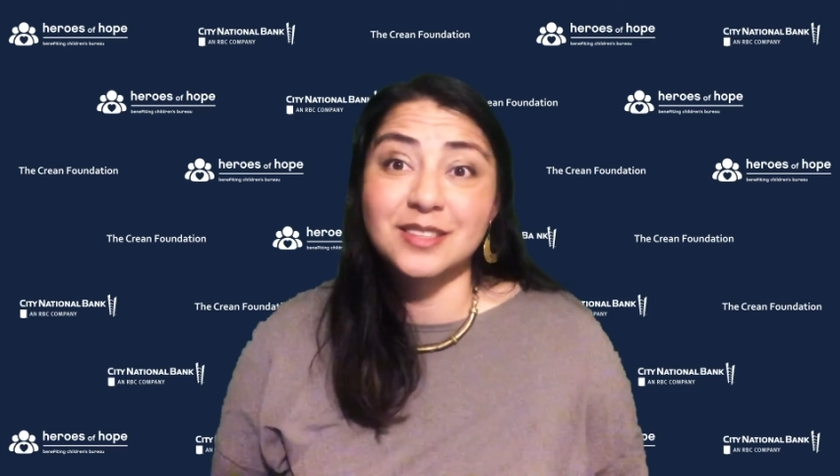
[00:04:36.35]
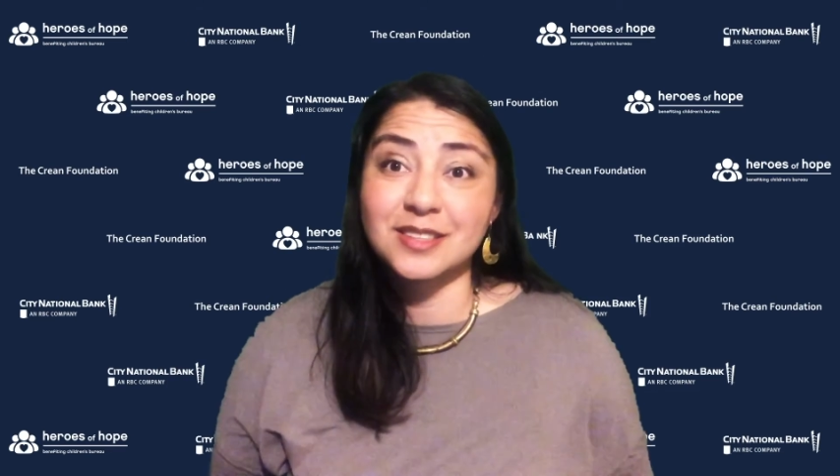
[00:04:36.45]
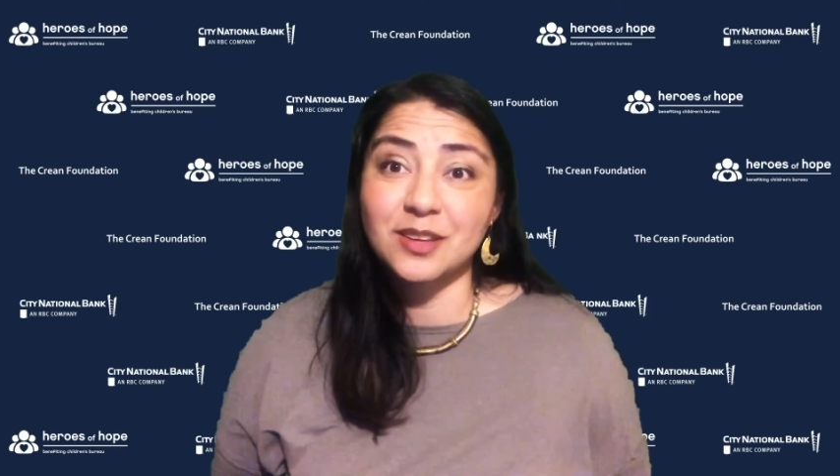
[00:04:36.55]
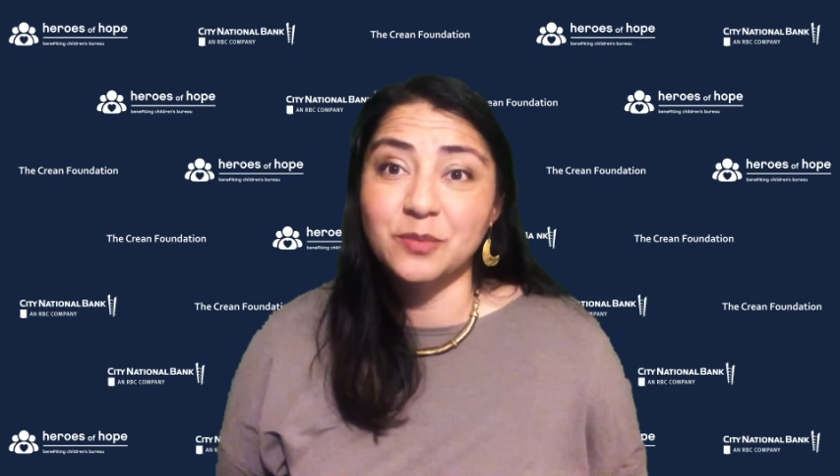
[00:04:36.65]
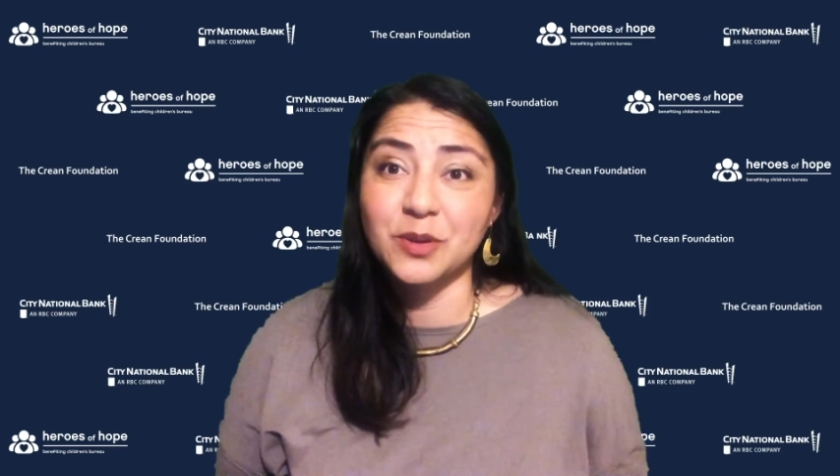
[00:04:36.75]

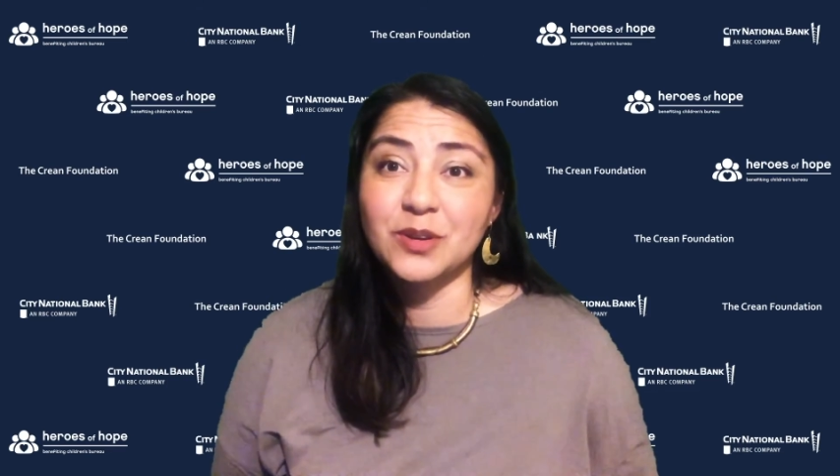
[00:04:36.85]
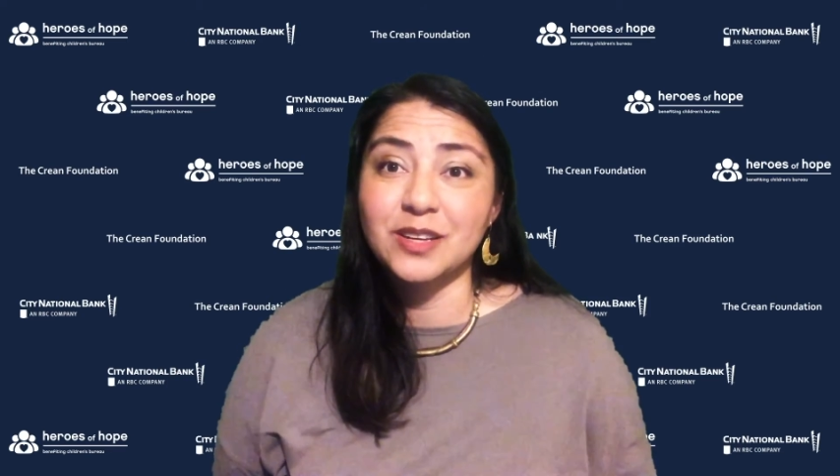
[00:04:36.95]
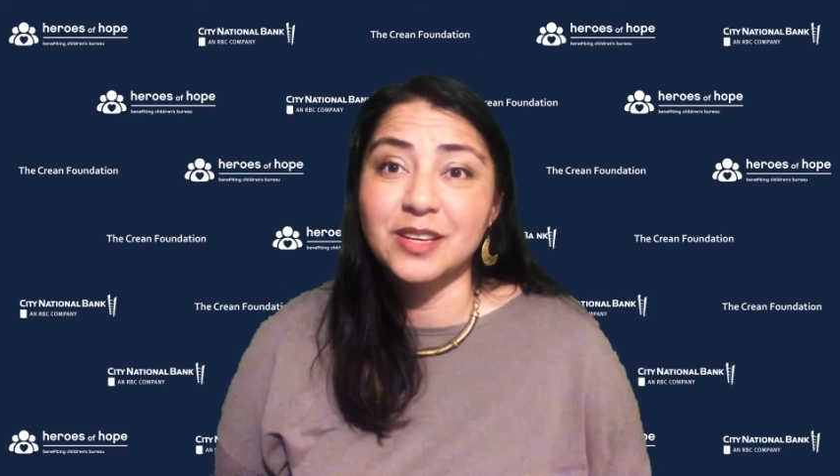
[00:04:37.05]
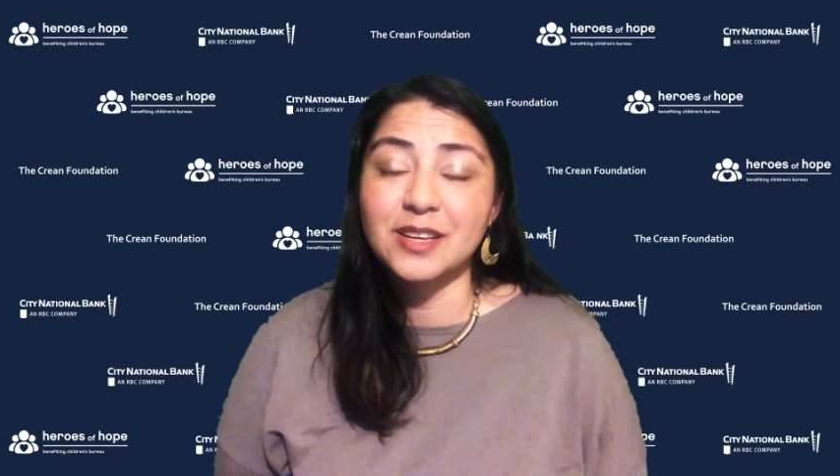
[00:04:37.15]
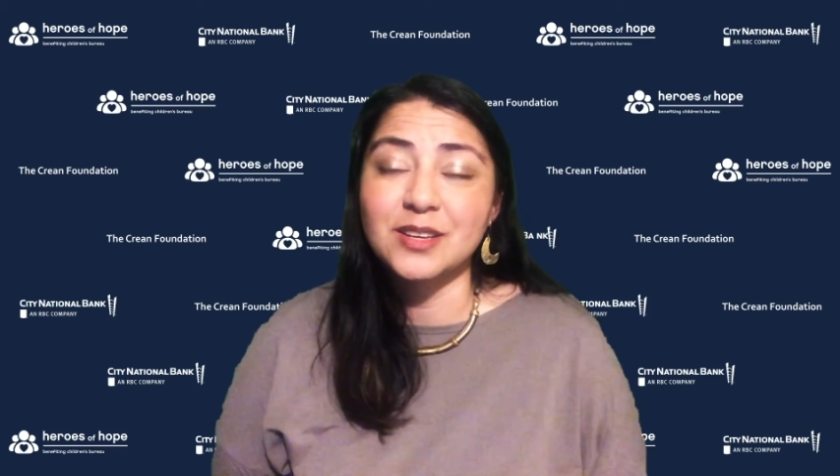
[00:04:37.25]
this
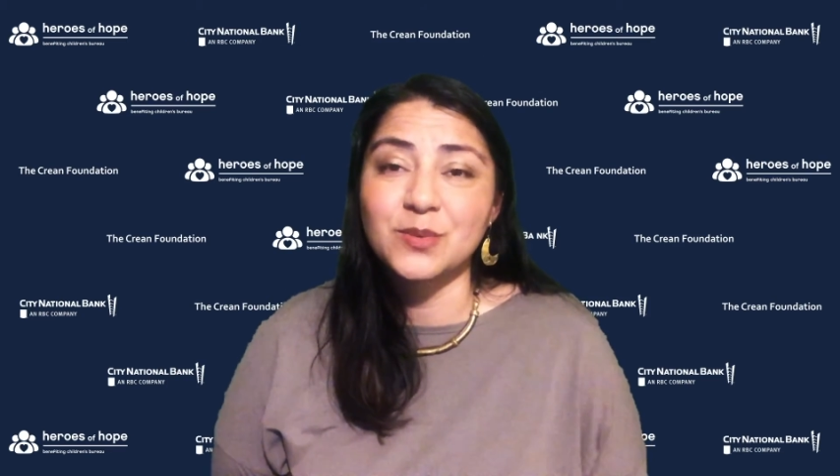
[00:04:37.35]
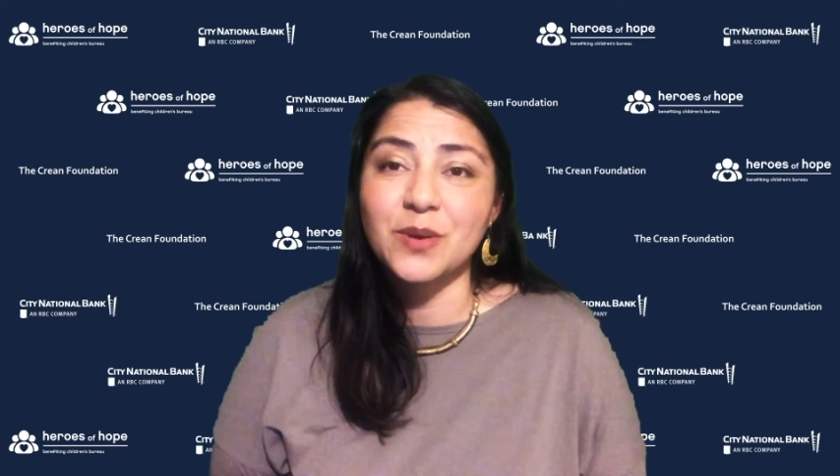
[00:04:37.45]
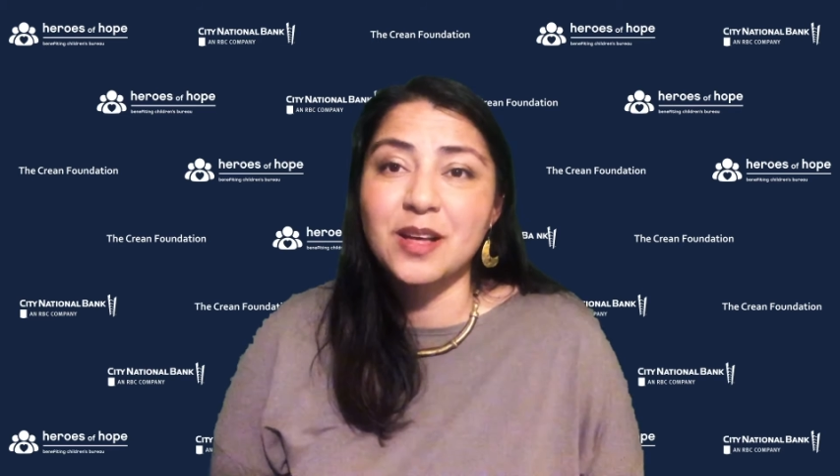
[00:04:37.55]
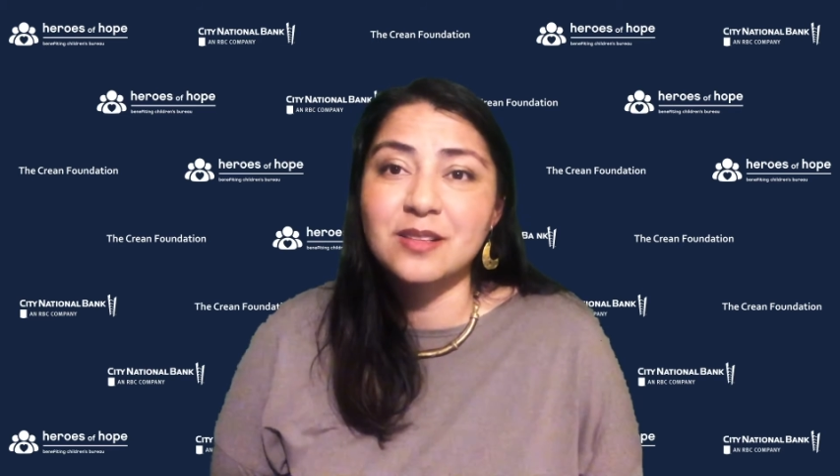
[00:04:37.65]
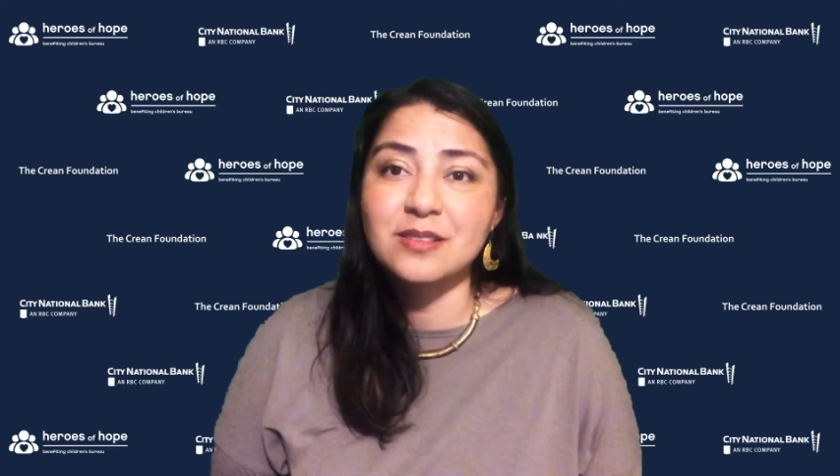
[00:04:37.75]
community as
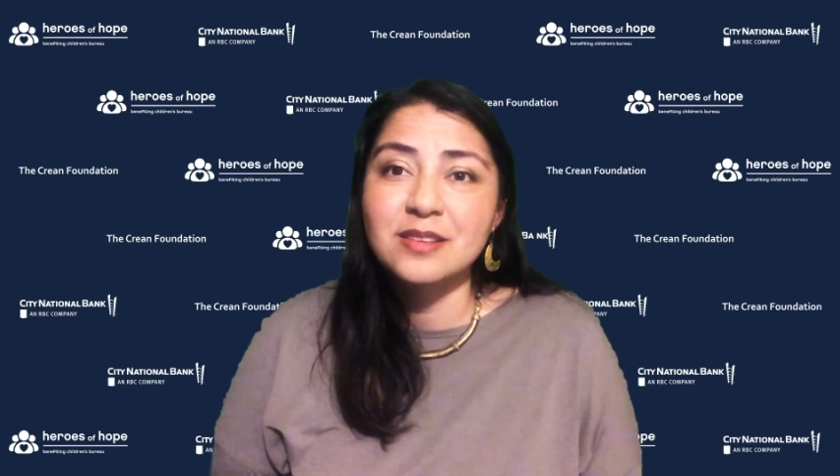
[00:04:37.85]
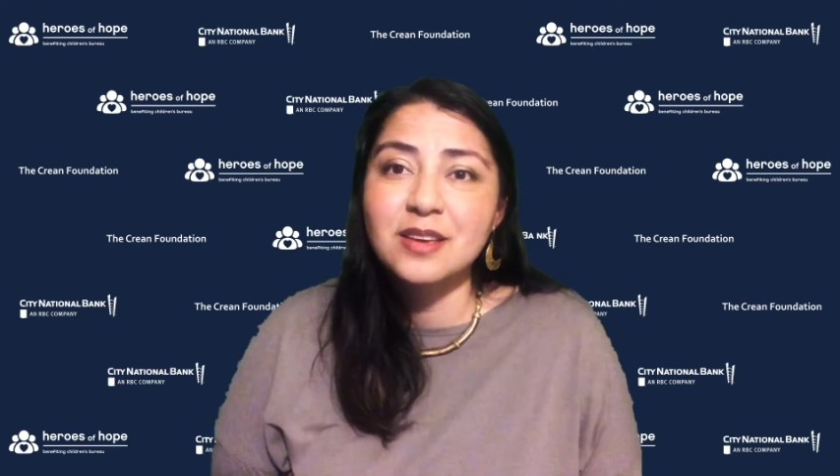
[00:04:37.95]
well.